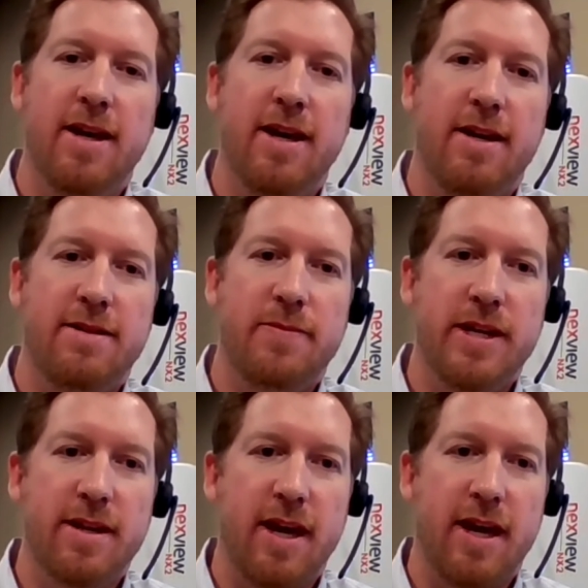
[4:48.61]
and to be
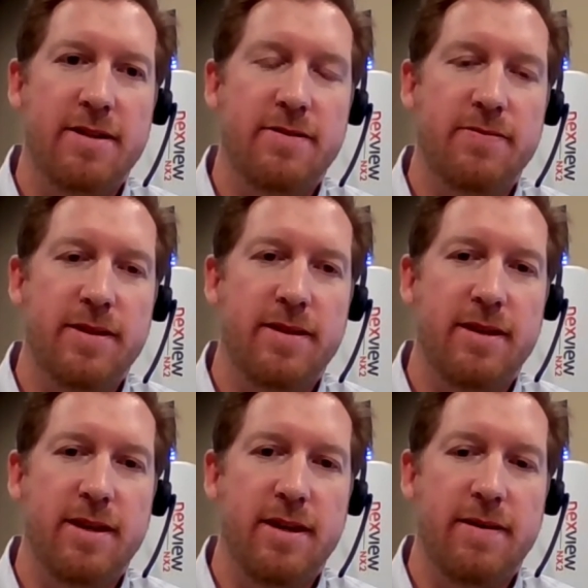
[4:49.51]
engaged with
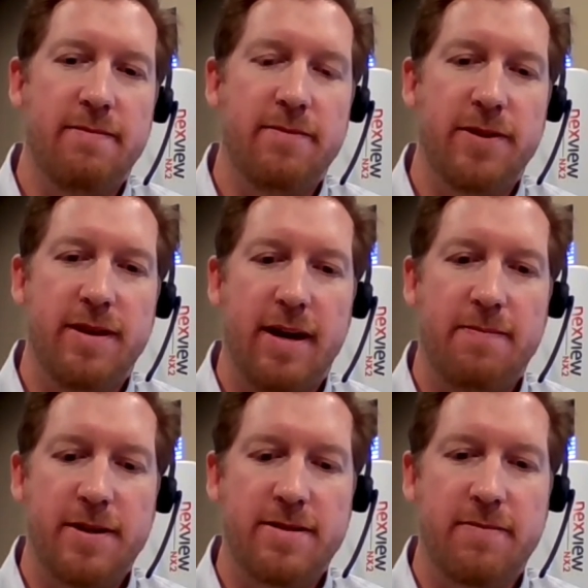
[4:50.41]
the
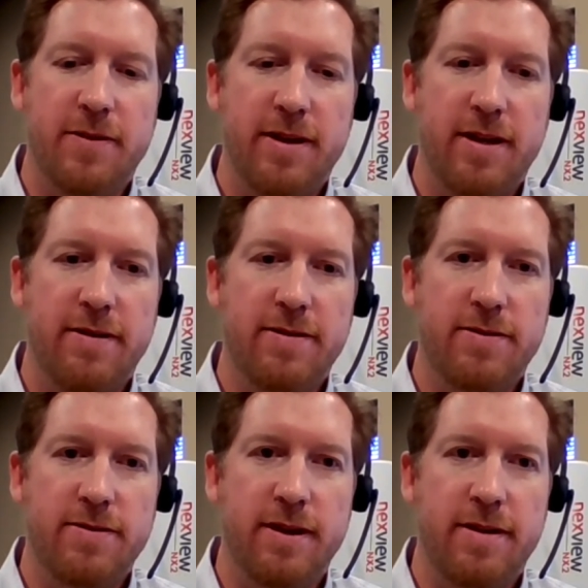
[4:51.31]
optics community here in
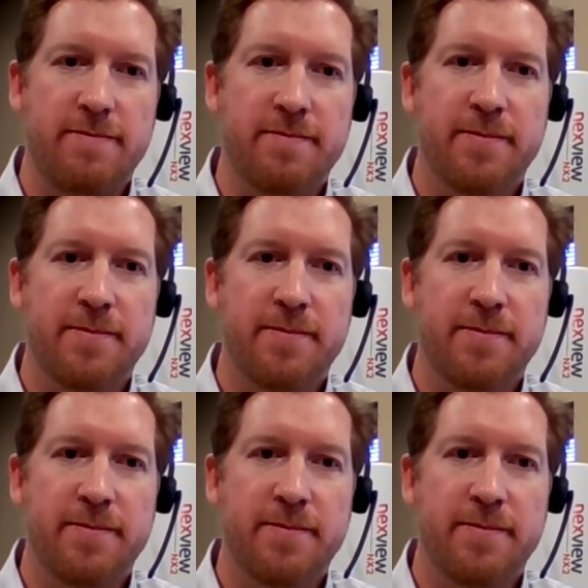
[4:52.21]
Tucson.